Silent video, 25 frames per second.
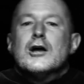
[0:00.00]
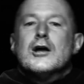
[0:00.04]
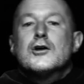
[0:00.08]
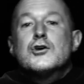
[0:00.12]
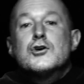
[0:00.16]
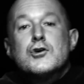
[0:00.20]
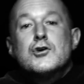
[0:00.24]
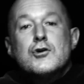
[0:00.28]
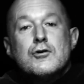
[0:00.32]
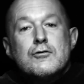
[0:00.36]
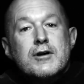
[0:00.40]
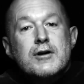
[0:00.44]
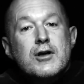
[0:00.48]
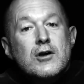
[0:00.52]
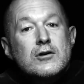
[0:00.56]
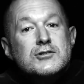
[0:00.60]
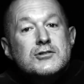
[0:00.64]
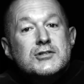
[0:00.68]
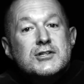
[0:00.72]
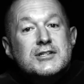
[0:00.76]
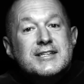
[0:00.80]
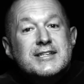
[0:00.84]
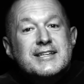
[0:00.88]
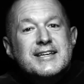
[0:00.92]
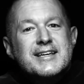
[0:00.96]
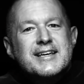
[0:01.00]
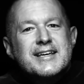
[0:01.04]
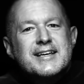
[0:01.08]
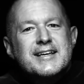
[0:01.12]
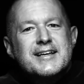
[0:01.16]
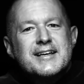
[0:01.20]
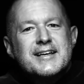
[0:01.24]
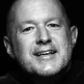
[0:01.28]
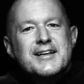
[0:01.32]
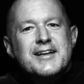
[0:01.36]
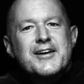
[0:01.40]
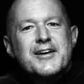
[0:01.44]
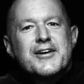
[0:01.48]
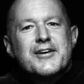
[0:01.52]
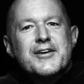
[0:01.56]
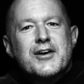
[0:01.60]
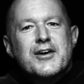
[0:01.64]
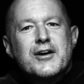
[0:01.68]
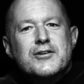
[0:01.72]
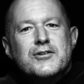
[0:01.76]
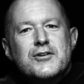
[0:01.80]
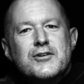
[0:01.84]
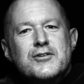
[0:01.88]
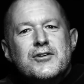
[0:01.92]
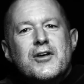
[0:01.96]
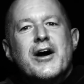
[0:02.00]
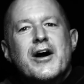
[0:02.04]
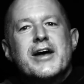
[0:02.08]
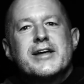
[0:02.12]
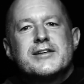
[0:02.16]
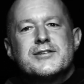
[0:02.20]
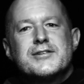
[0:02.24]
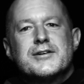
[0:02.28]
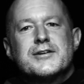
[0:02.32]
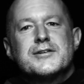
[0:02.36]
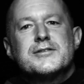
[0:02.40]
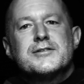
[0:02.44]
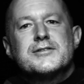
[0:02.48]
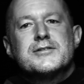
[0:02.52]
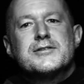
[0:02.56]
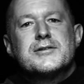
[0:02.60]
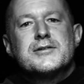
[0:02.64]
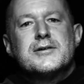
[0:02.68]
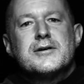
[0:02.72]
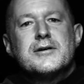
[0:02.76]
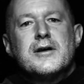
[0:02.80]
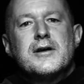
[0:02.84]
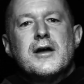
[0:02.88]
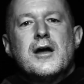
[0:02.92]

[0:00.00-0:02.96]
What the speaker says: Curiosity can unite us